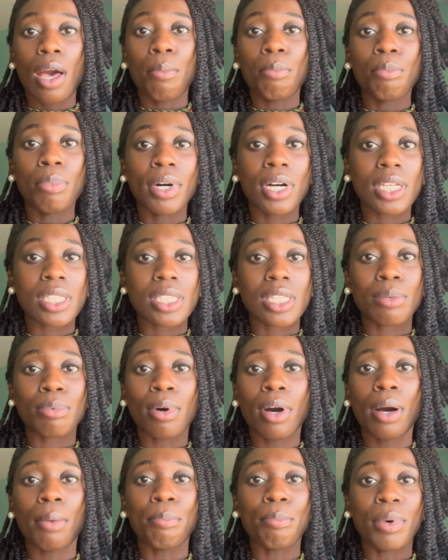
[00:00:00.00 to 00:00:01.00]
books
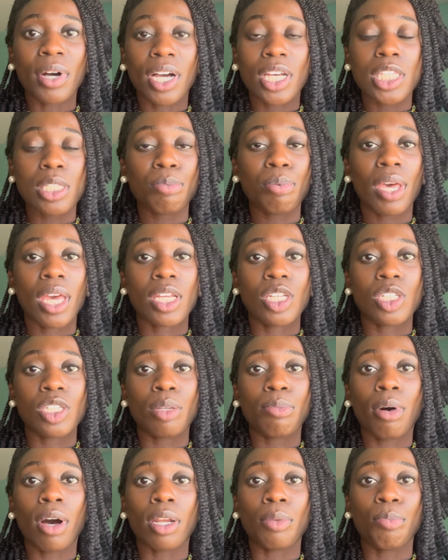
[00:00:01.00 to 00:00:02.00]
upon books, pages
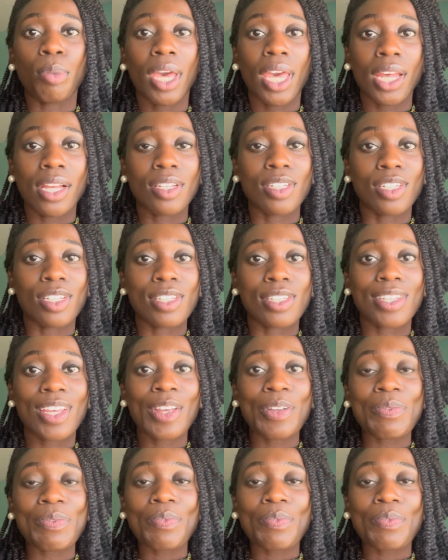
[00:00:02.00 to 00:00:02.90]
upon pages